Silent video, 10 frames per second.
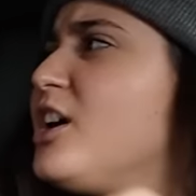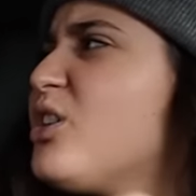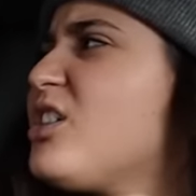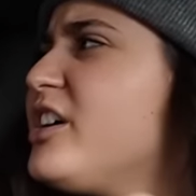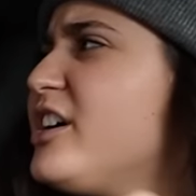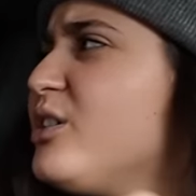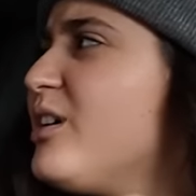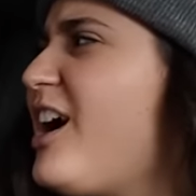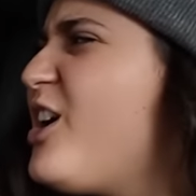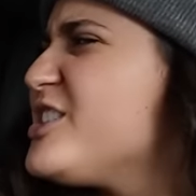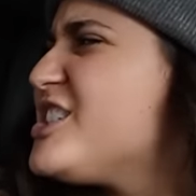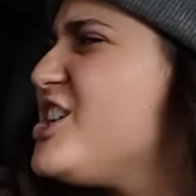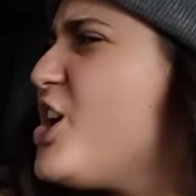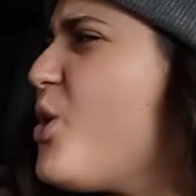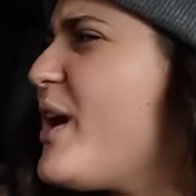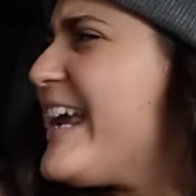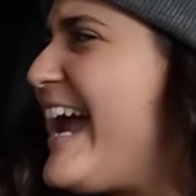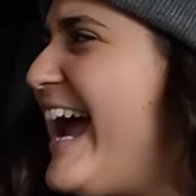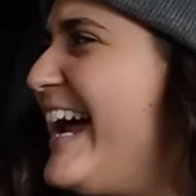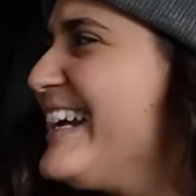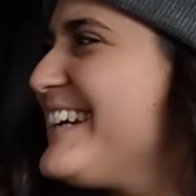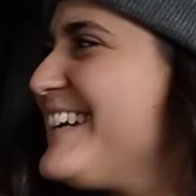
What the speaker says: No clue. Oh, it's you again!